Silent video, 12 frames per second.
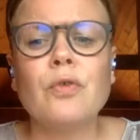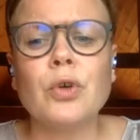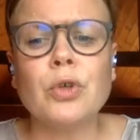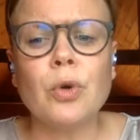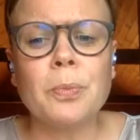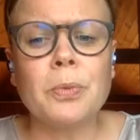for
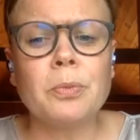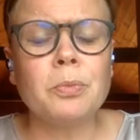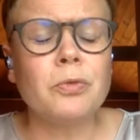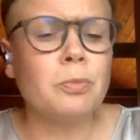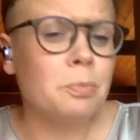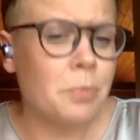your
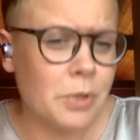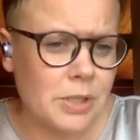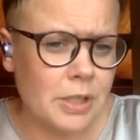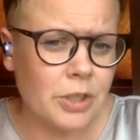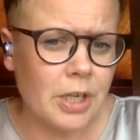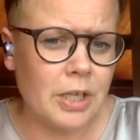
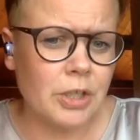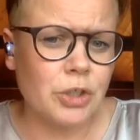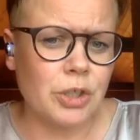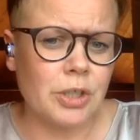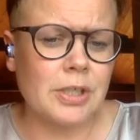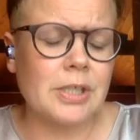
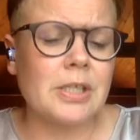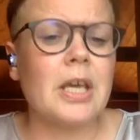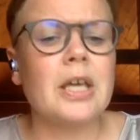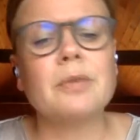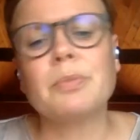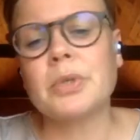presentations
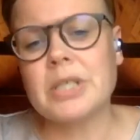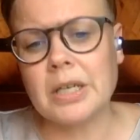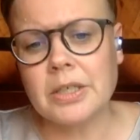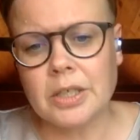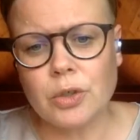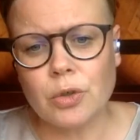and
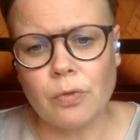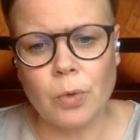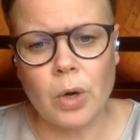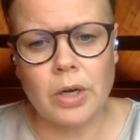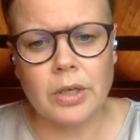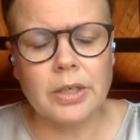presenting your
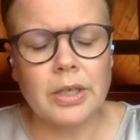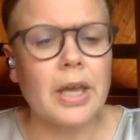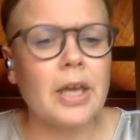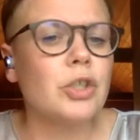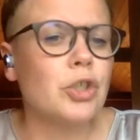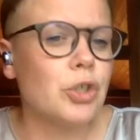work
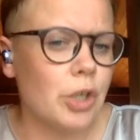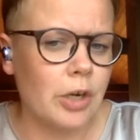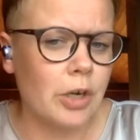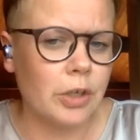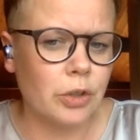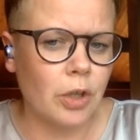and
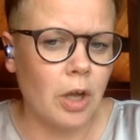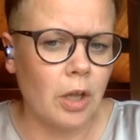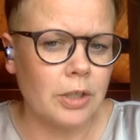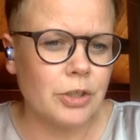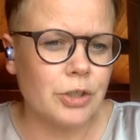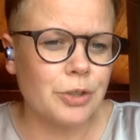sharing
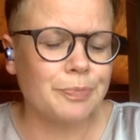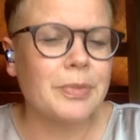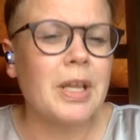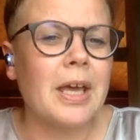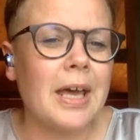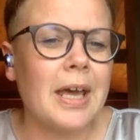knowledge.
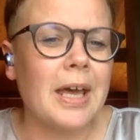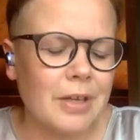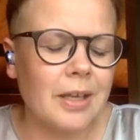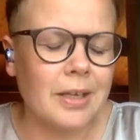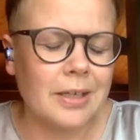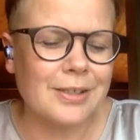Have a
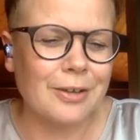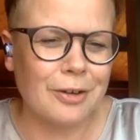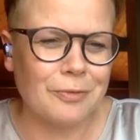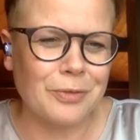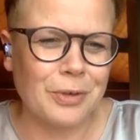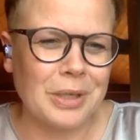nice
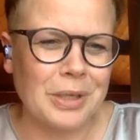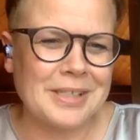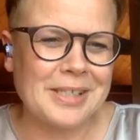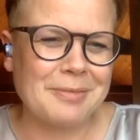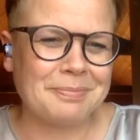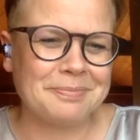
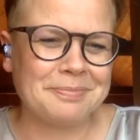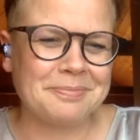conference.